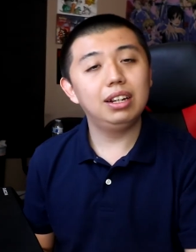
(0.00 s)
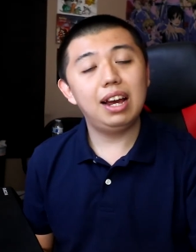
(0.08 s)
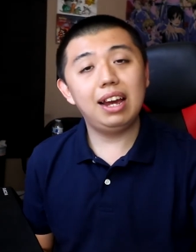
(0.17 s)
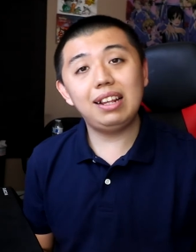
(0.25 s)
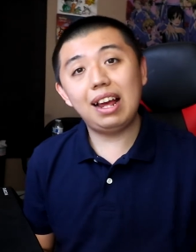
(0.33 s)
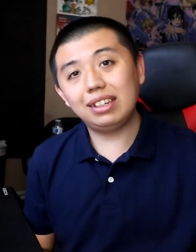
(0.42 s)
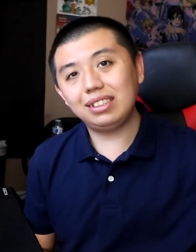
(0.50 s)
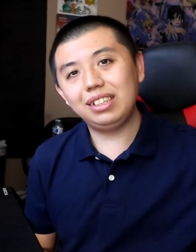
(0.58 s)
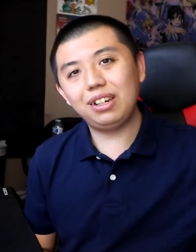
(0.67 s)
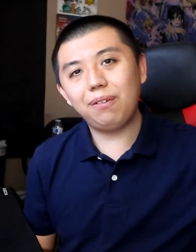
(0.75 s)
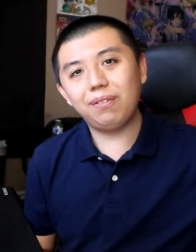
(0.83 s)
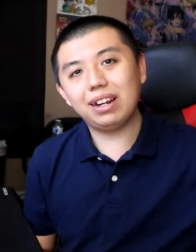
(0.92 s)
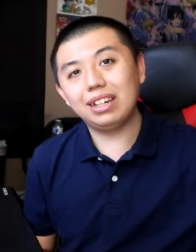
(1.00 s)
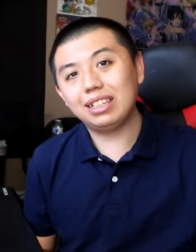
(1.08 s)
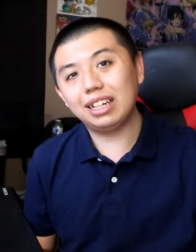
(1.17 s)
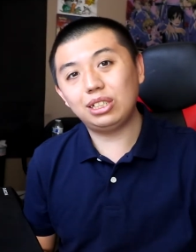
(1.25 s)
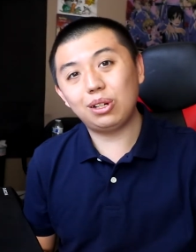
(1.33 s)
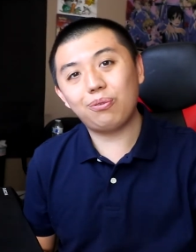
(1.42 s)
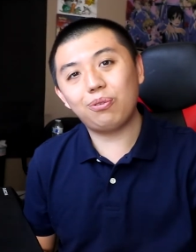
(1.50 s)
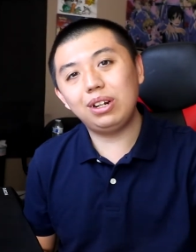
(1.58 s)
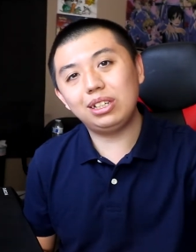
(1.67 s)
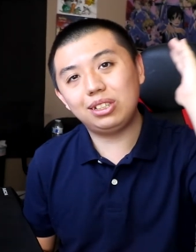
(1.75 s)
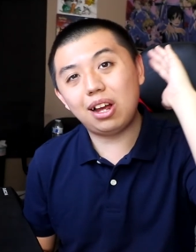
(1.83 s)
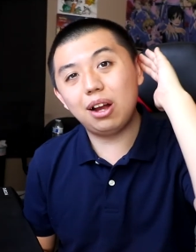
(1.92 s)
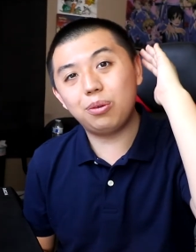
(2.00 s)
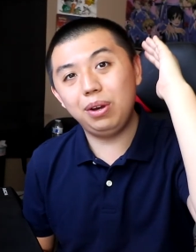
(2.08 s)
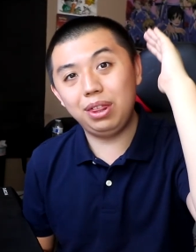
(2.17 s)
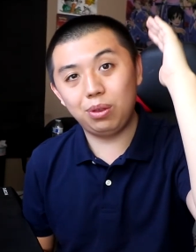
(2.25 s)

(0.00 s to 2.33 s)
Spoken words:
And lastly, don't forget to get your free stock with